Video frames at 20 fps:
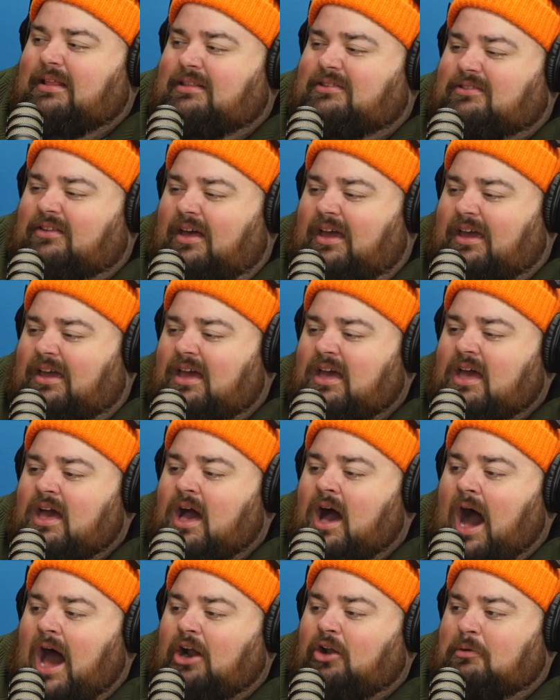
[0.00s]
that's like.
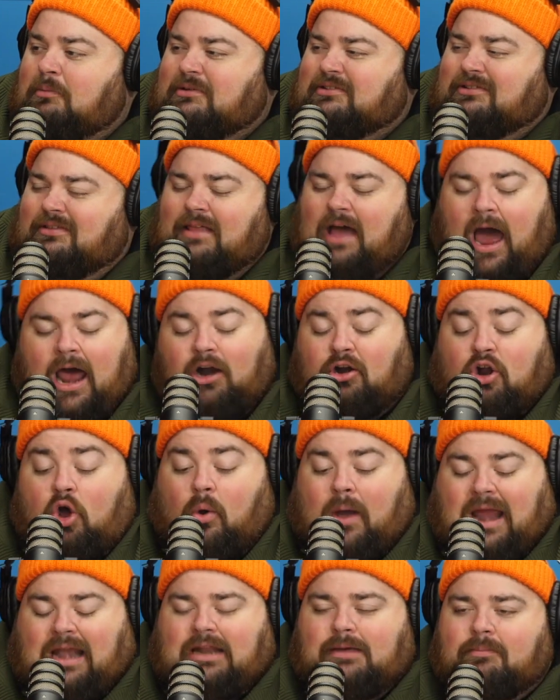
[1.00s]
I don't know
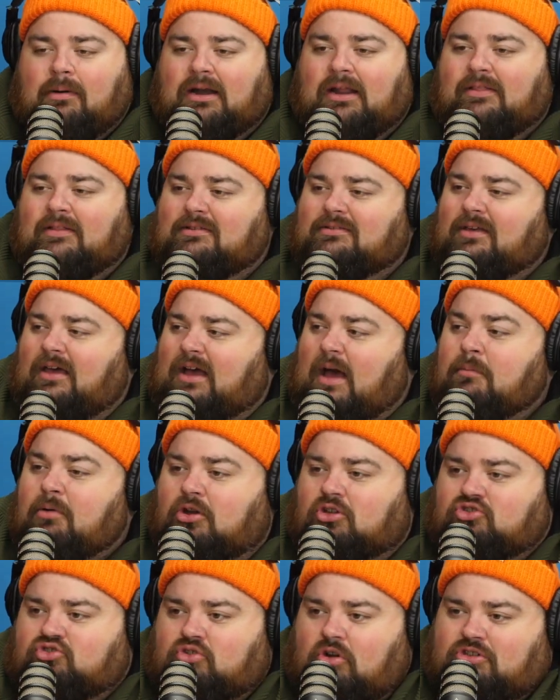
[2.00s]
anybody that's like, I'm a
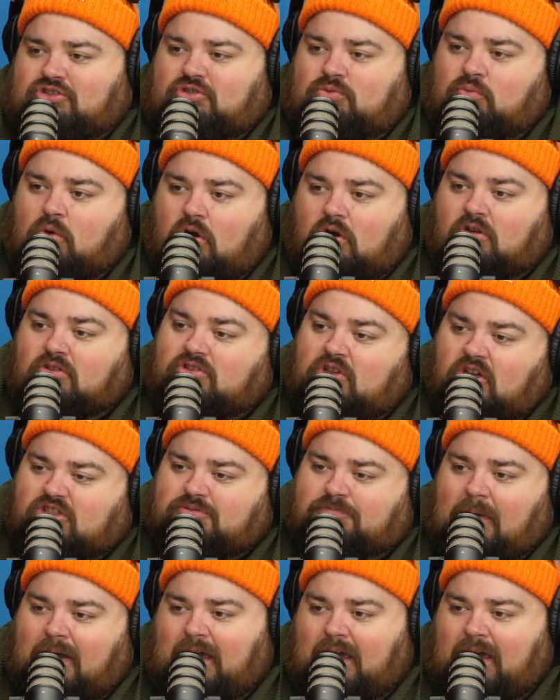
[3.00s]
construction worker. Touch my